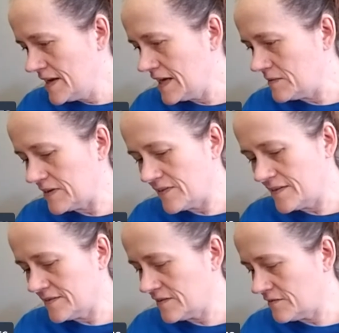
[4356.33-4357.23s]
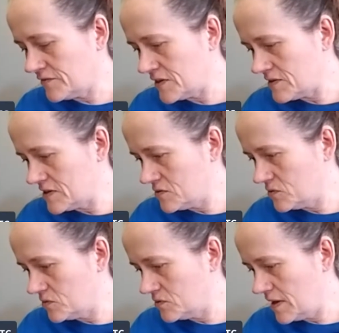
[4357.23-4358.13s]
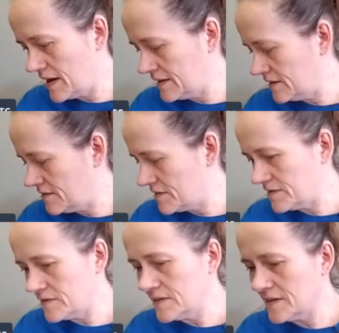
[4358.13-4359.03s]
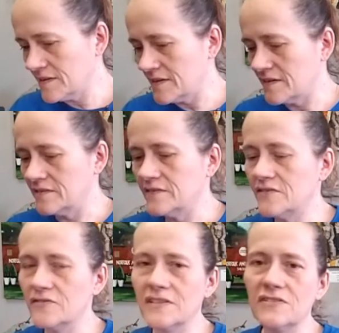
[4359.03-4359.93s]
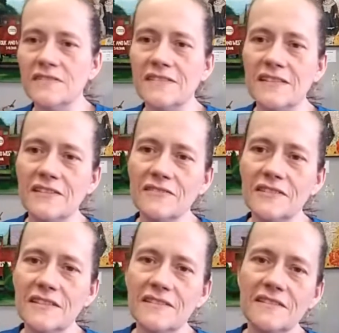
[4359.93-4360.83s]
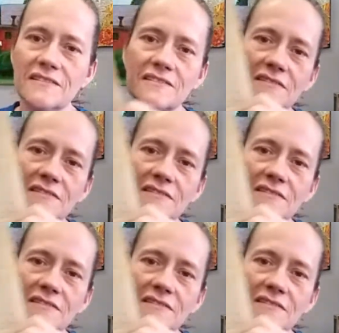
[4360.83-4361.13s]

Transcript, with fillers: Anyway, this is very cool. I love this. Look at the illustrations here. Look at this.